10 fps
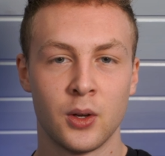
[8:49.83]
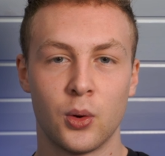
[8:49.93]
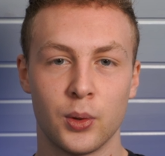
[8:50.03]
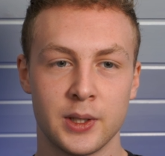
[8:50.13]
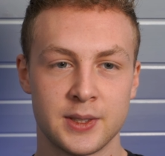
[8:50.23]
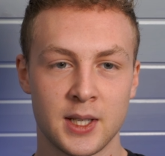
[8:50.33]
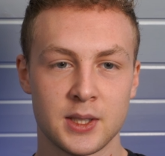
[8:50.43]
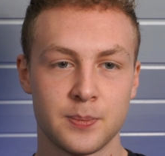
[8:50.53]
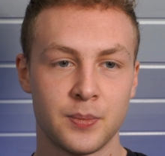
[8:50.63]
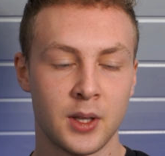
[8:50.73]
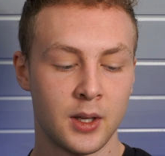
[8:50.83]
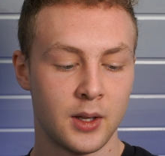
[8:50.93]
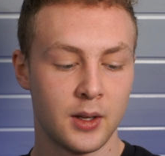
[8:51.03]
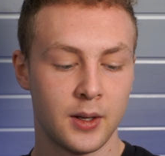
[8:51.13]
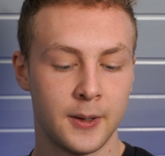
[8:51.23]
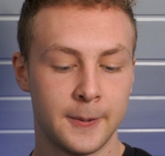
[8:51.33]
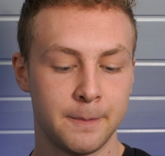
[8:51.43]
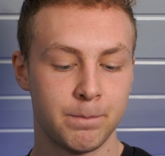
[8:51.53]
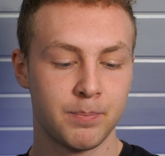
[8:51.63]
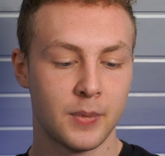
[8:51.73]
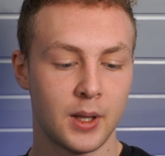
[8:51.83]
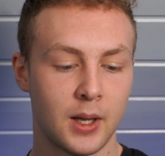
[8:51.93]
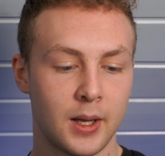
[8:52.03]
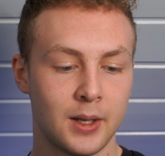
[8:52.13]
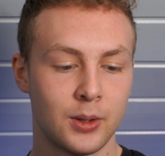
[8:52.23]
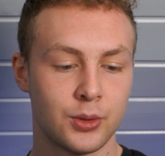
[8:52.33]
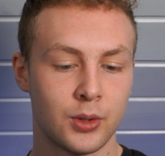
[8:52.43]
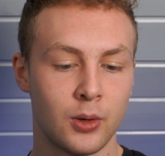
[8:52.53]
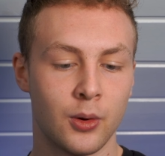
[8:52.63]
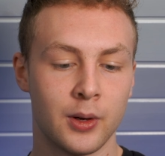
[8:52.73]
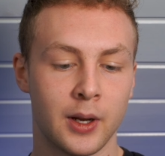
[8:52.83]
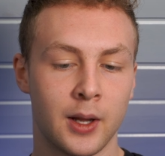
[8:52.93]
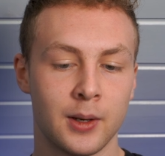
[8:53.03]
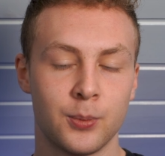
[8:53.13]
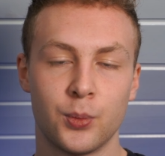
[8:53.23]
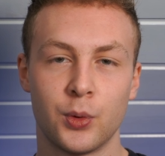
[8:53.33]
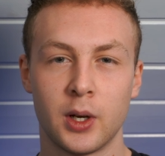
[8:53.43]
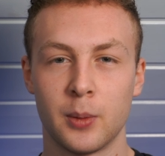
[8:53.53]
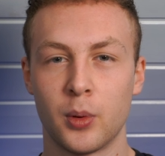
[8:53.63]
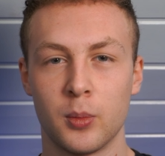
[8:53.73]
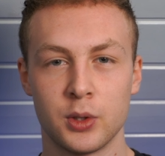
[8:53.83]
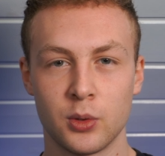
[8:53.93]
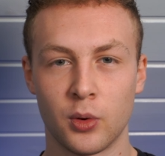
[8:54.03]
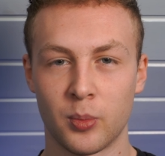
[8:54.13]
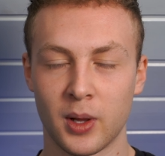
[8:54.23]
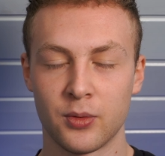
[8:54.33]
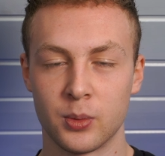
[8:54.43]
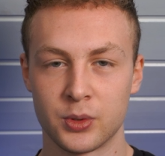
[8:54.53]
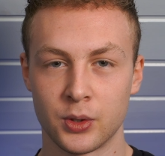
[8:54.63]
all these things. And I also learned that when I published to more platforms.